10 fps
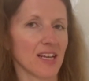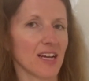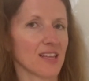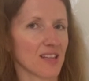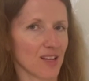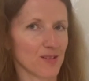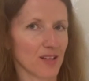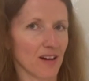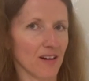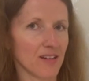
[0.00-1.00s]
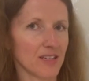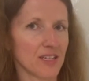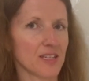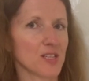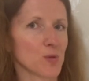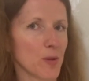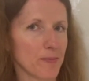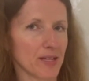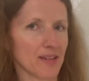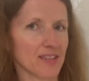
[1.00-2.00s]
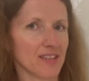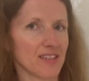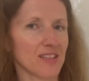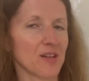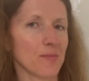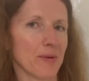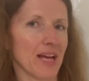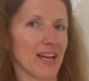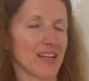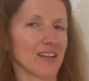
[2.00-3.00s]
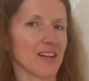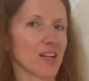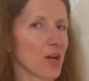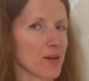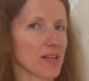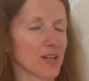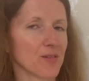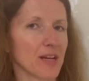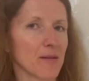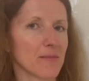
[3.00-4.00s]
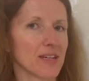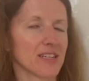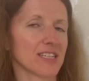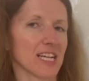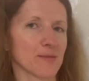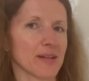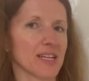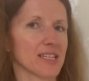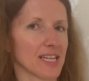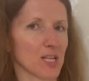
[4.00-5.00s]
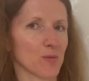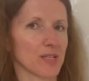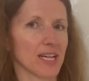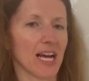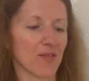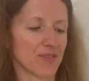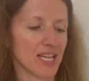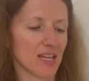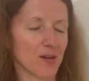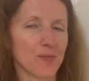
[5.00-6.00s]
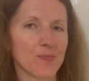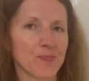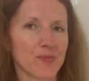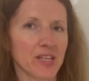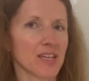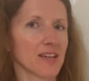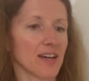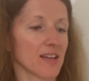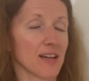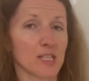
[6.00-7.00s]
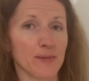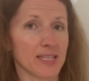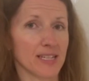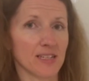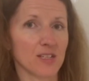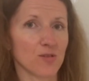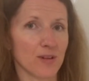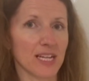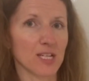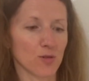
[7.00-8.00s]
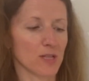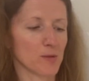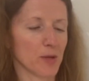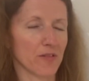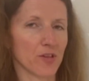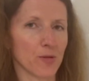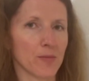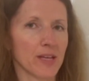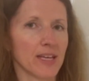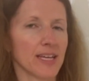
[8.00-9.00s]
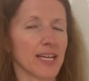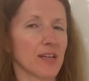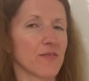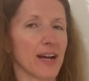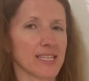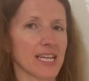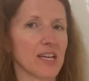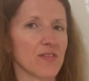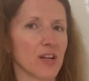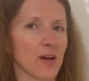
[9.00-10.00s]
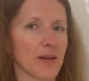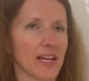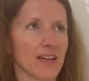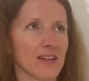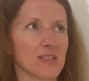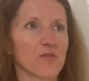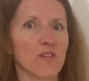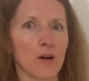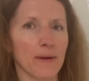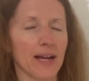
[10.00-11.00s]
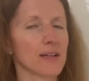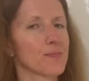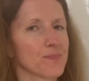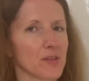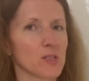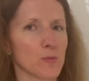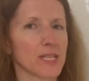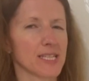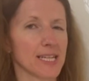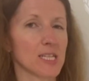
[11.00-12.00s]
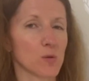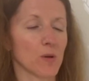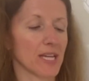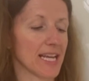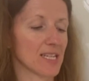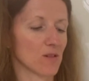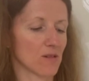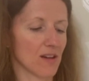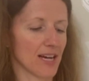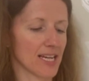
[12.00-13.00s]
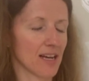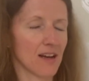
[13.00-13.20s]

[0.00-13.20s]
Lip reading: and the notes are sweet banana, pear, coconut cream, jasmine, sandalwood and vanilla. And I expected to really enjoy this perfume. In fact, even going as far back as when the scents were leaked online,